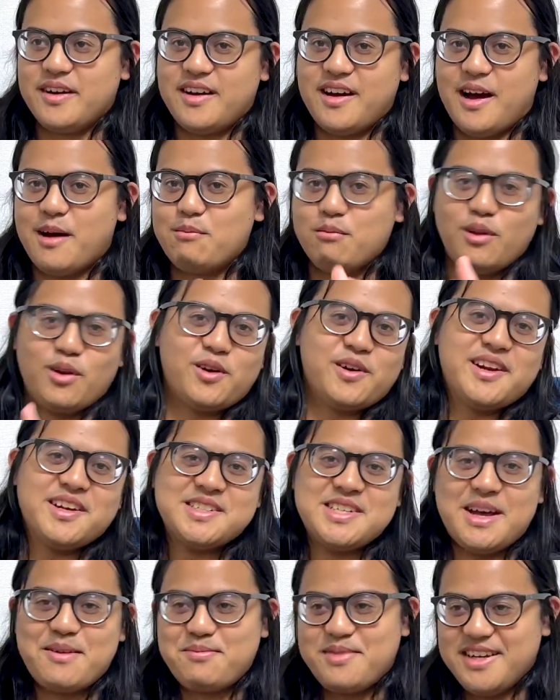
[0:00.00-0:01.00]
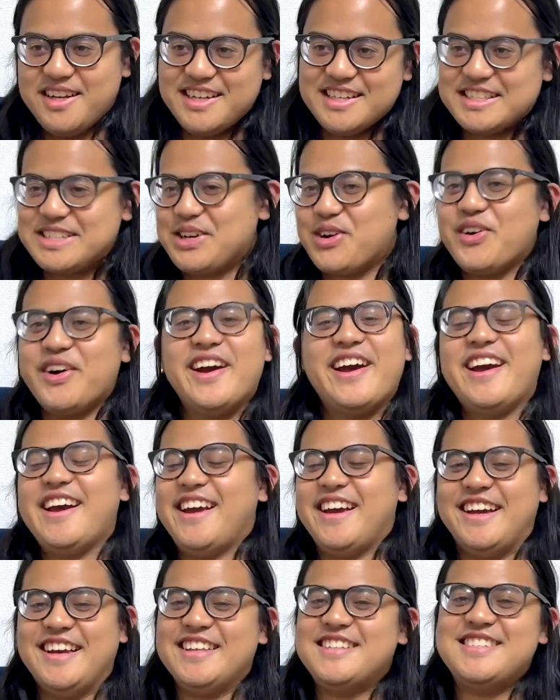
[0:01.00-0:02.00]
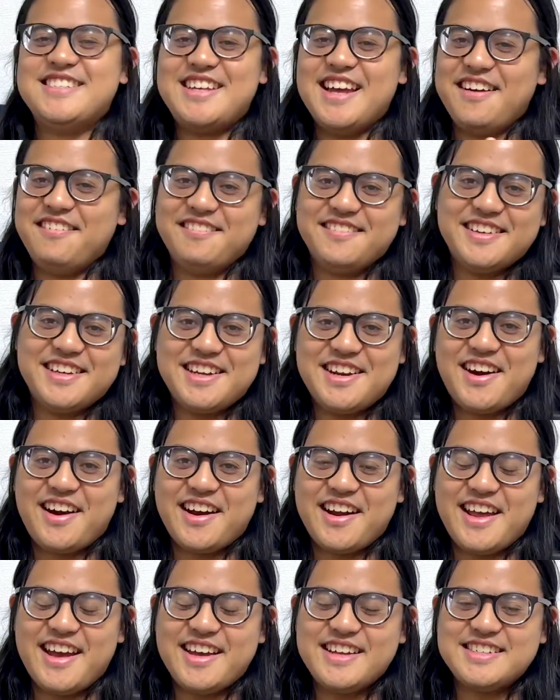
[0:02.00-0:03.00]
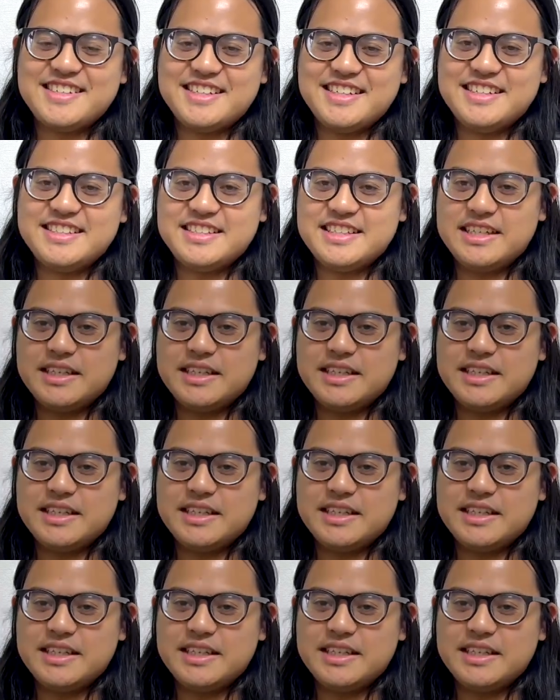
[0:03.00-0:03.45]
I'm learning Japanese, so it's definitely not as easy.